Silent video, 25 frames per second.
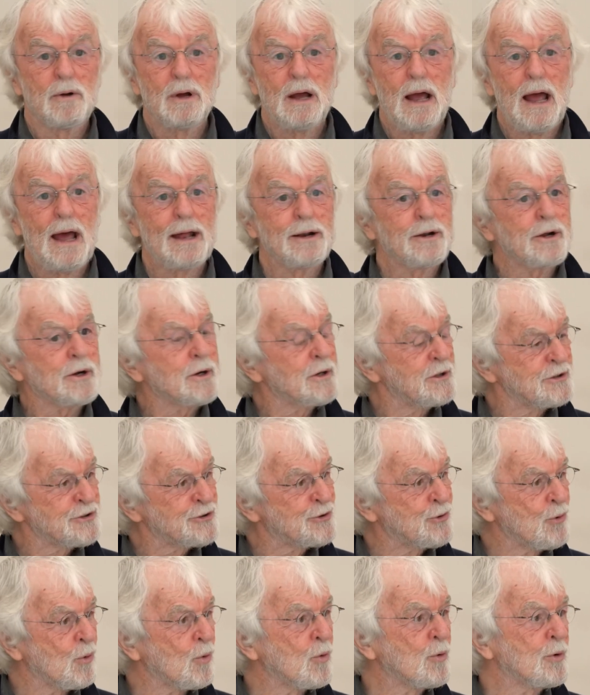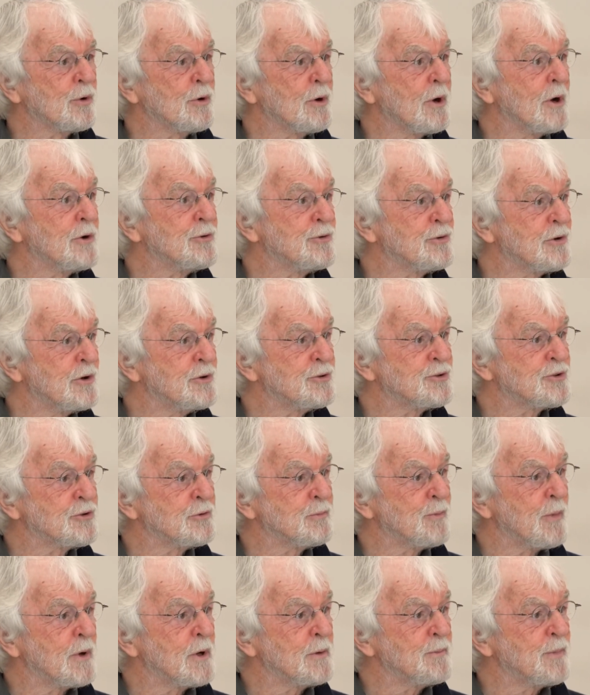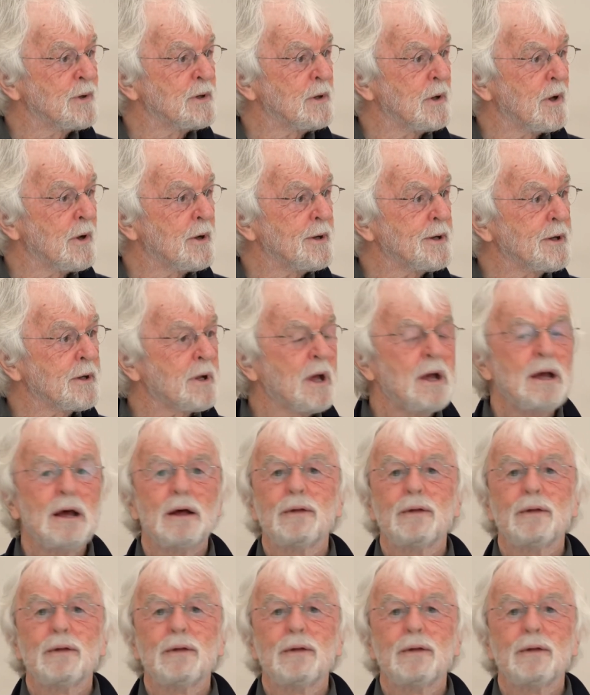anarchist organization might be like.